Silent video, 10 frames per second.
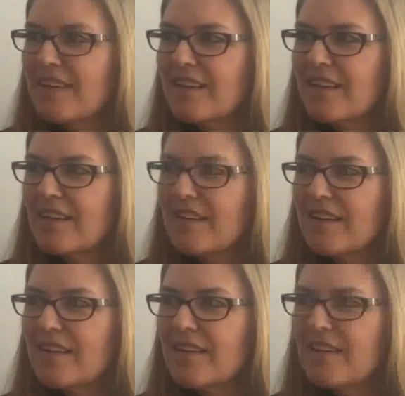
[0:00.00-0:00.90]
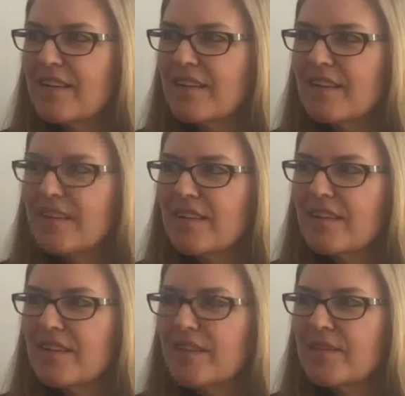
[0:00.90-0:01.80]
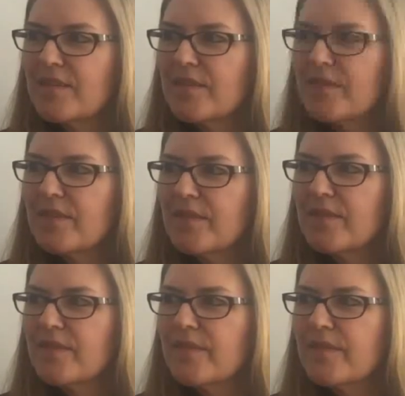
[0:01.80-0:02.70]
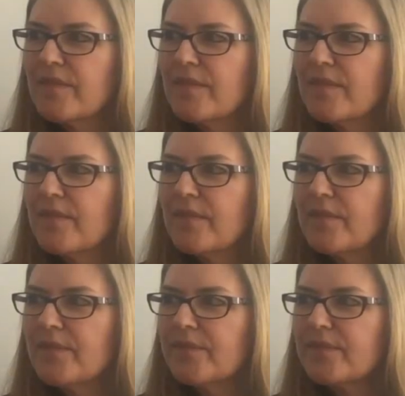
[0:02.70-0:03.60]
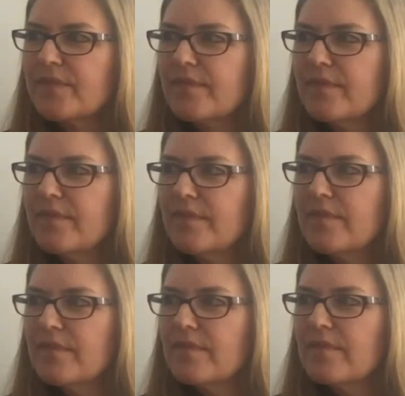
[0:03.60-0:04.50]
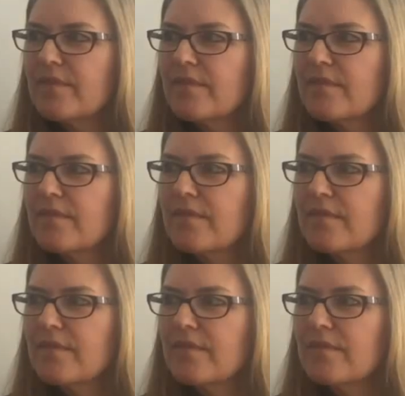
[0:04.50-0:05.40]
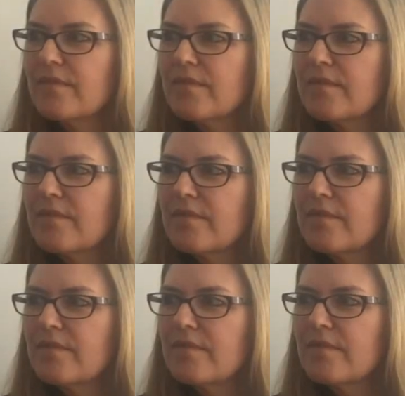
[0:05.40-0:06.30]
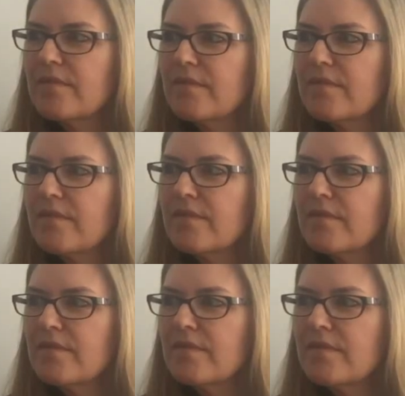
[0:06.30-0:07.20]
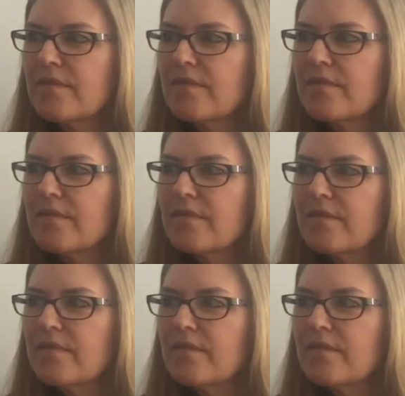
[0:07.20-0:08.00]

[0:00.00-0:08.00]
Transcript: (silent)